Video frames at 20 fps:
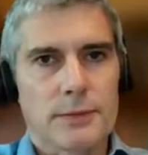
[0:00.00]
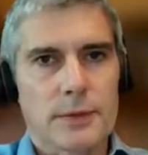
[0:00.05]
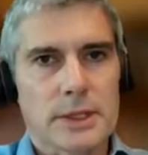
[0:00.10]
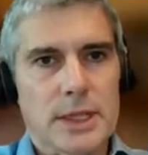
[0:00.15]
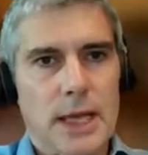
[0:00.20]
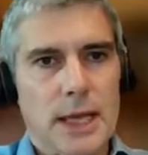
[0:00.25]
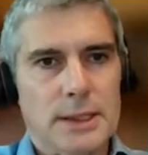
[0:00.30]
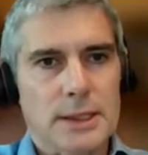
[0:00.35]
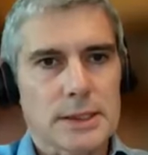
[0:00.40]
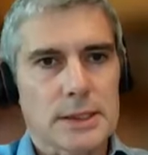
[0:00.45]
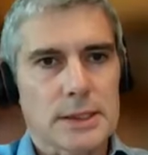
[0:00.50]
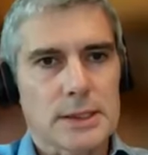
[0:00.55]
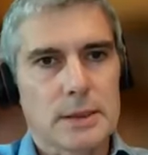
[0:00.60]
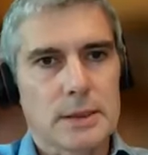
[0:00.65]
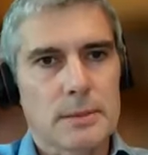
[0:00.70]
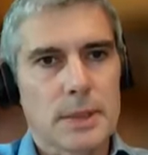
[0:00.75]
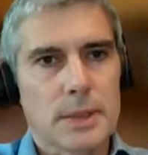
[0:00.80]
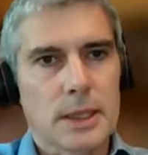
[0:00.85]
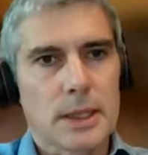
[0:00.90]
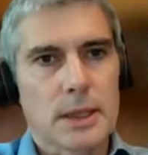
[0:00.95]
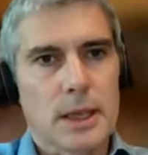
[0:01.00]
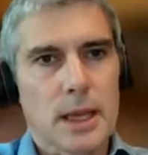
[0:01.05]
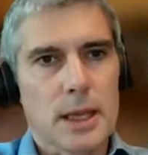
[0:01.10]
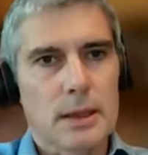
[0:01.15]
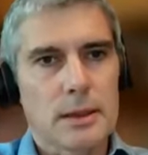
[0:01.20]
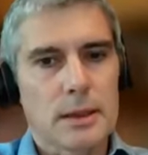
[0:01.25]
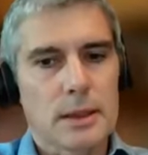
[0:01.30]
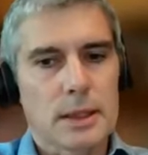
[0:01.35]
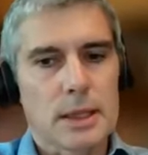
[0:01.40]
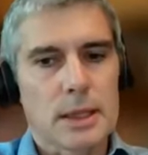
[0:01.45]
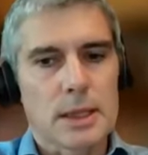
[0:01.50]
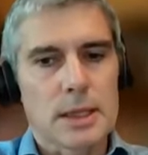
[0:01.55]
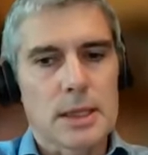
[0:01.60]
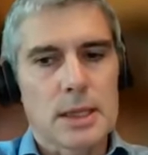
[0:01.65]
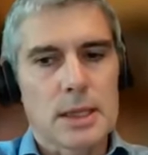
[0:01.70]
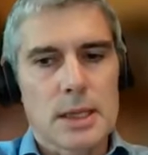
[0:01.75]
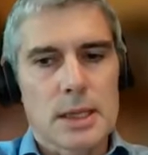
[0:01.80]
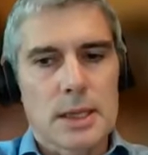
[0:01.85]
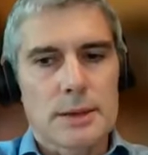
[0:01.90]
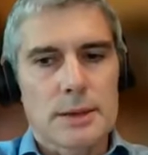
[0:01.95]
of the tax system and and the
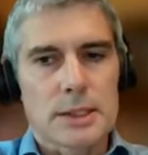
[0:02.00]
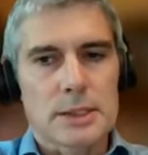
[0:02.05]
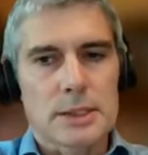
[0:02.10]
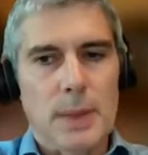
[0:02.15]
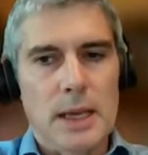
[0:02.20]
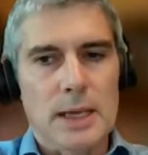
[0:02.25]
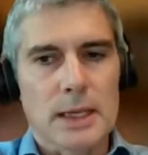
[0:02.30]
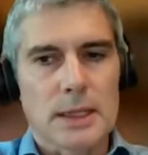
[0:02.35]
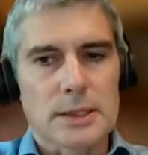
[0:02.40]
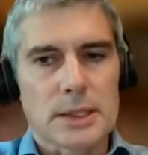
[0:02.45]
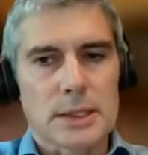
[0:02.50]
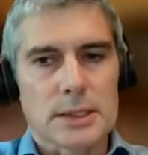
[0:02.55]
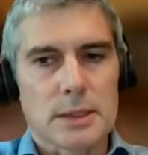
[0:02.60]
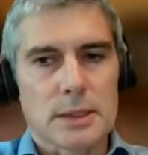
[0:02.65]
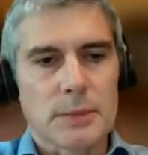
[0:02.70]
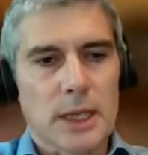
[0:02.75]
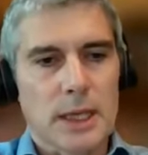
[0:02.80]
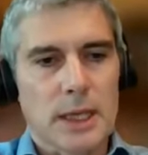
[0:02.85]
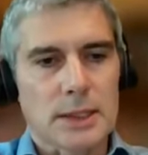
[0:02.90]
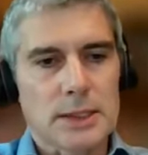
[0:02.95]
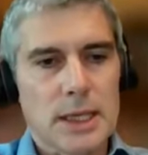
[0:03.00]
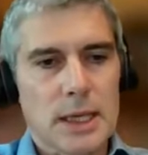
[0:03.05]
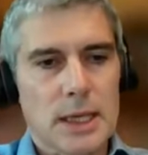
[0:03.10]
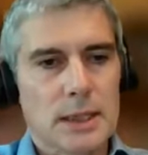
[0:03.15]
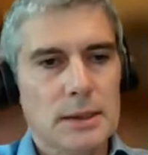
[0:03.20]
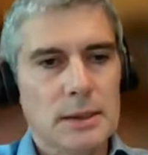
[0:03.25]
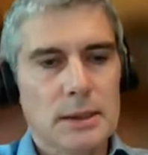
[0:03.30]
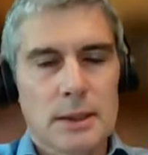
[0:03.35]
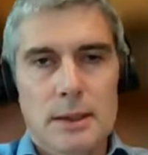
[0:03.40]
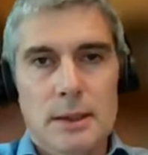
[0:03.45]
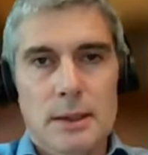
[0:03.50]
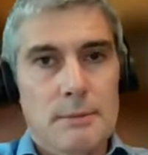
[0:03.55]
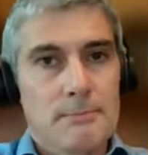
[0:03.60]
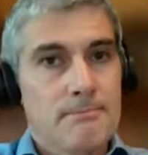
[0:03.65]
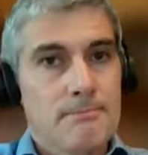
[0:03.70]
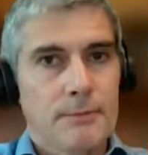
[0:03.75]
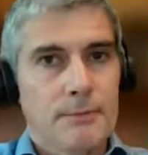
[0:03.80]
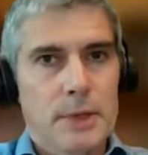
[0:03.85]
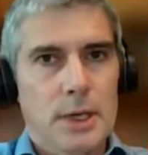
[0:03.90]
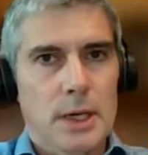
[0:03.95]
the spending system kicked in
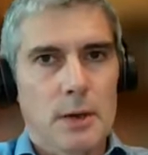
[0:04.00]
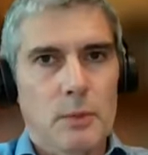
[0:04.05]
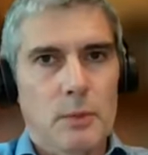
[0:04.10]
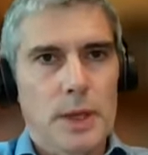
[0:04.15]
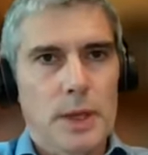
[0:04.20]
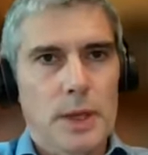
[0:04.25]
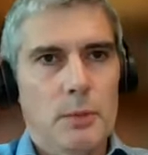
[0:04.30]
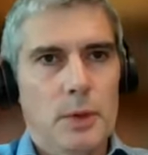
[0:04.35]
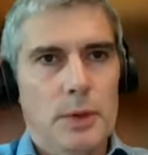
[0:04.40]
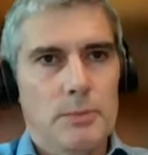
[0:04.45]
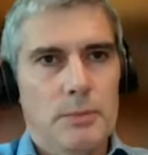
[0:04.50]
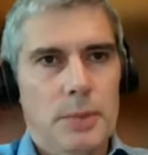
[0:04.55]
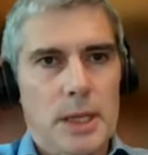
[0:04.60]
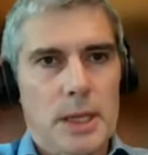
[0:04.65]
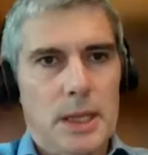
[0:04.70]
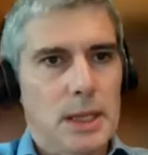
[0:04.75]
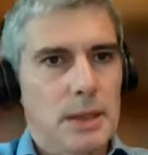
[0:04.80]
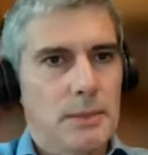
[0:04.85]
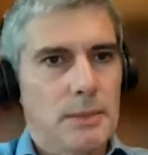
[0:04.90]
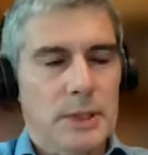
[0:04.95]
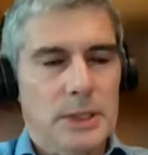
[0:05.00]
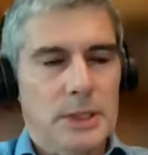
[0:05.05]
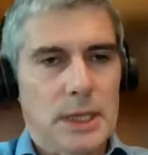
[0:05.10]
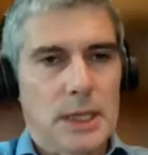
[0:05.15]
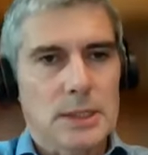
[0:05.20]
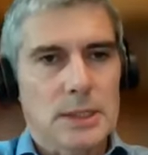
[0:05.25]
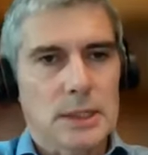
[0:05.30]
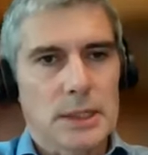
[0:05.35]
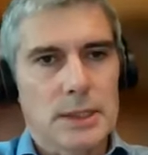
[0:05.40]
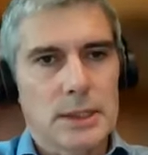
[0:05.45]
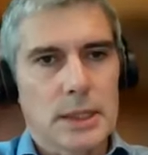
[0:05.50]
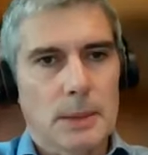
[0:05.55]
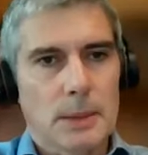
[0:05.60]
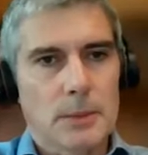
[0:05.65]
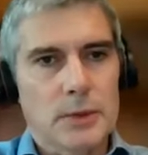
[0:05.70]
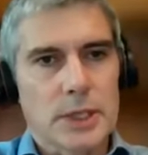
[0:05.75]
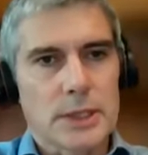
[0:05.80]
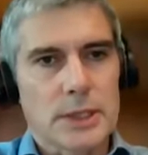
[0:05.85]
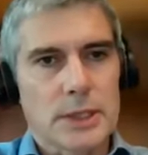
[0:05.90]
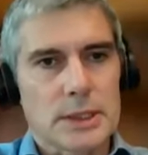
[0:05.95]
you know, we would be potentially in
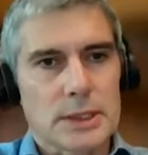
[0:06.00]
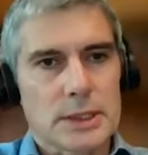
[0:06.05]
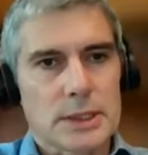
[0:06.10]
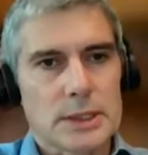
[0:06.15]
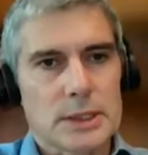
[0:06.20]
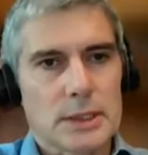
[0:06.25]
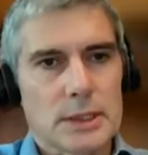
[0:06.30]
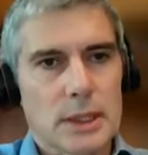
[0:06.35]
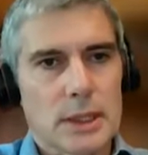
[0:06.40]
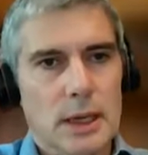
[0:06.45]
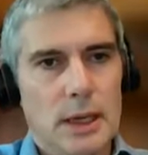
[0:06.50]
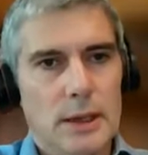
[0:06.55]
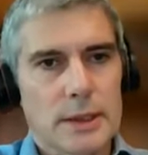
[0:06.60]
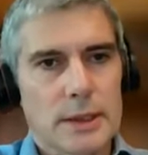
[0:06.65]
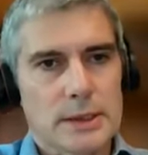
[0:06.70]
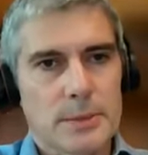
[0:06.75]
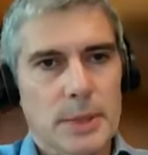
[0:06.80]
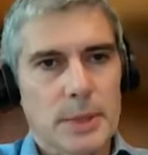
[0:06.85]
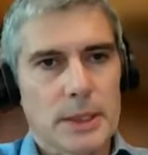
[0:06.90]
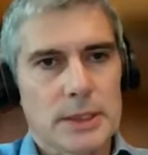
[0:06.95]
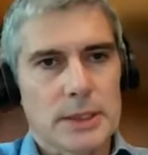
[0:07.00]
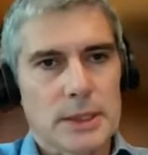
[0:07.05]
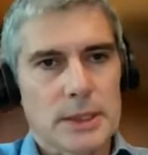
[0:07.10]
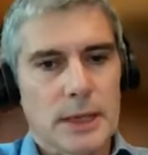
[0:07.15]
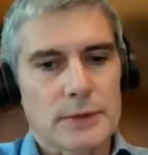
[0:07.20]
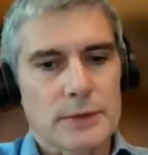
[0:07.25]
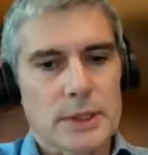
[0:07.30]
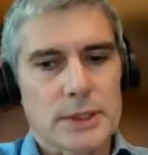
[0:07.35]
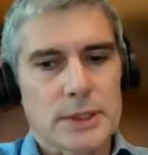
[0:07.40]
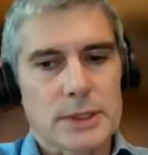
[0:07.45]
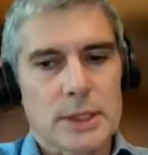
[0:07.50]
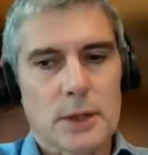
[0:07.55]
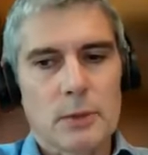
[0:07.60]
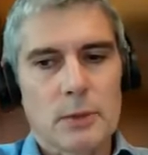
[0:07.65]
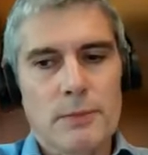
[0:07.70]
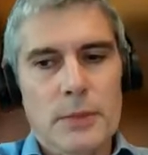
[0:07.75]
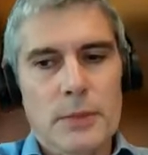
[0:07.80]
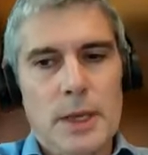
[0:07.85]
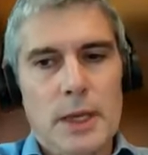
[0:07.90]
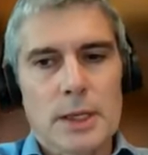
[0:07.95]
double digits as a budget deficit.
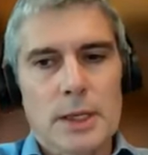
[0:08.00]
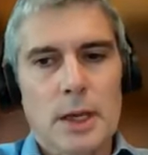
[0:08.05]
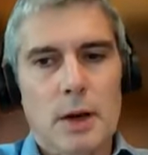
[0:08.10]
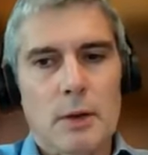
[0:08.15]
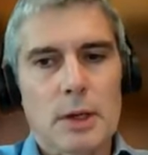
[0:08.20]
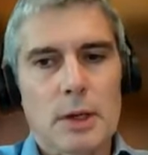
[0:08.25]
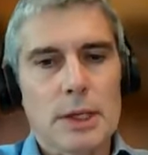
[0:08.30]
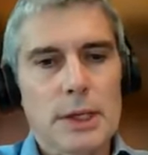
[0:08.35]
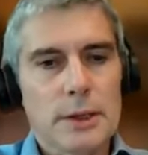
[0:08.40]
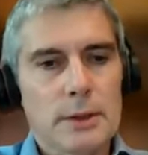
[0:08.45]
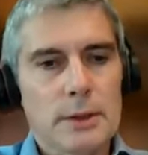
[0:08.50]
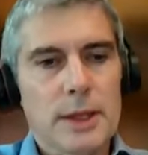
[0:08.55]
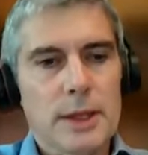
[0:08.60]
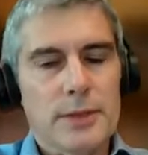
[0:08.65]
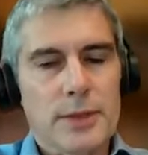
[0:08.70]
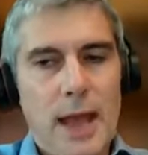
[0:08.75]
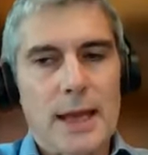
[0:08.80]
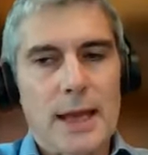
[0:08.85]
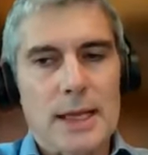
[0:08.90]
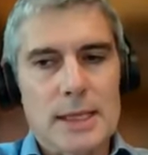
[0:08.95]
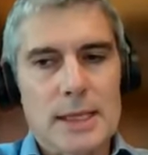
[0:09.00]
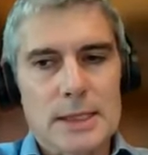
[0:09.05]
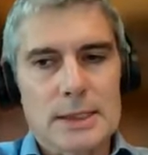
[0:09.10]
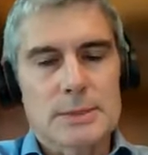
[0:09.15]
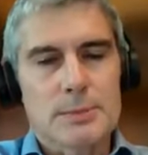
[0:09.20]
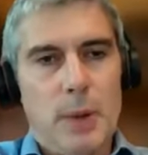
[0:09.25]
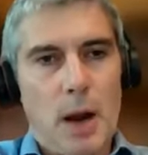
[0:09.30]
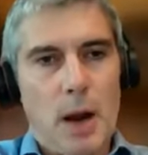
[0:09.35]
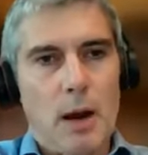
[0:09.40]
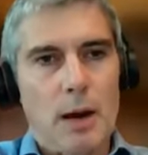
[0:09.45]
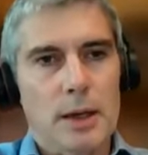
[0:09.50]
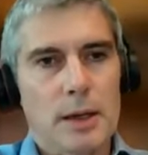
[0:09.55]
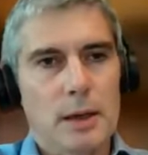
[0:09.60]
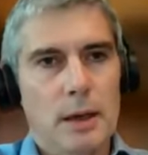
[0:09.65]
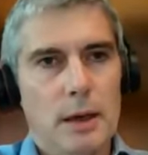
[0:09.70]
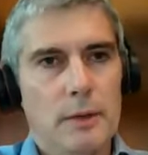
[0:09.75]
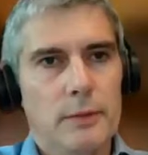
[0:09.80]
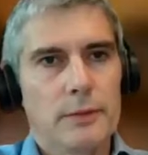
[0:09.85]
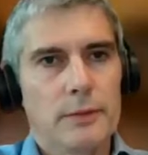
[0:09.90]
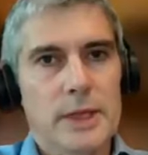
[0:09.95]
So, you know, clearly that is part
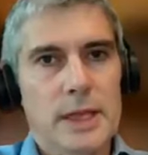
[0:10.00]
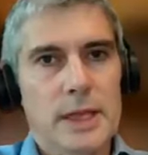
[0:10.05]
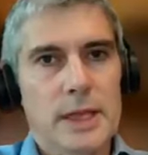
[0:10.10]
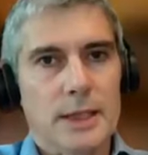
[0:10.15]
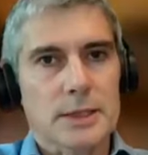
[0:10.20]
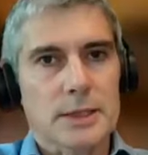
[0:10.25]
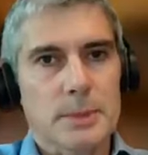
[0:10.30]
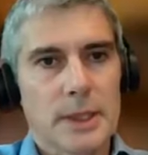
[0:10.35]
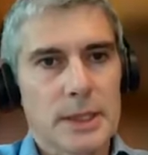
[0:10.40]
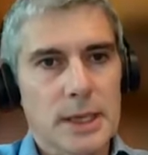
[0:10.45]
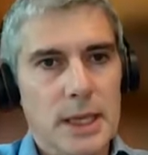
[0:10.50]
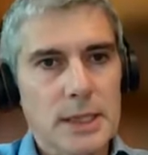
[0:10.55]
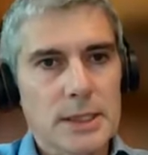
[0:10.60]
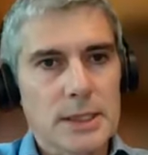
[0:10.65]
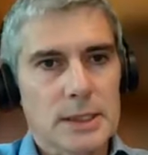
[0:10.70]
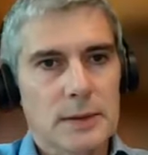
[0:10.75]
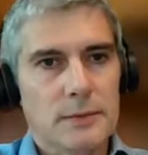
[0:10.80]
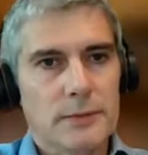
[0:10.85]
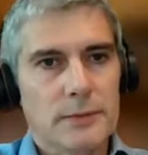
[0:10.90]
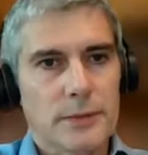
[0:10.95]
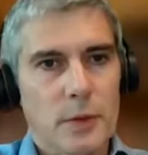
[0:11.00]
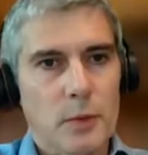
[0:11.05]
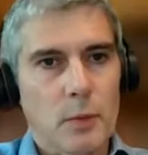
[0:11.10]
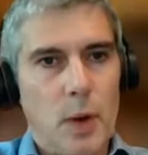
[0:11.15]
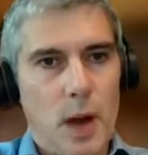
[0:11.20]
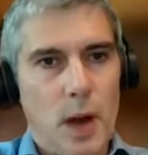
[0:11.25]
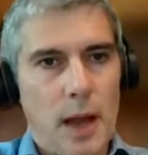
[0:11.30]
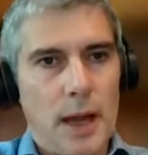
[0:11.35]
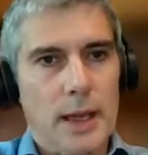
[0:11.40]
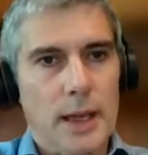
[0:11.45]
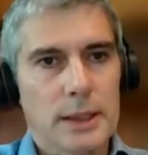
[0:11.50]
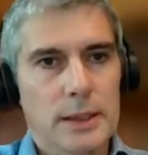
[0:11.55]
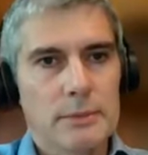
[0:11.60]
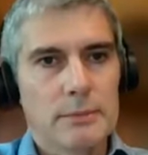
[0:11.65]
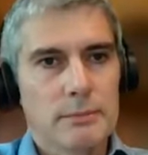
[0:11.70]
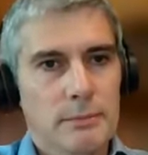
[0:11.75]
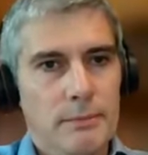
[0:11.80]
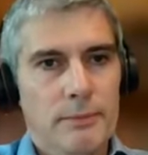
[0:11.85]
of the explanation for why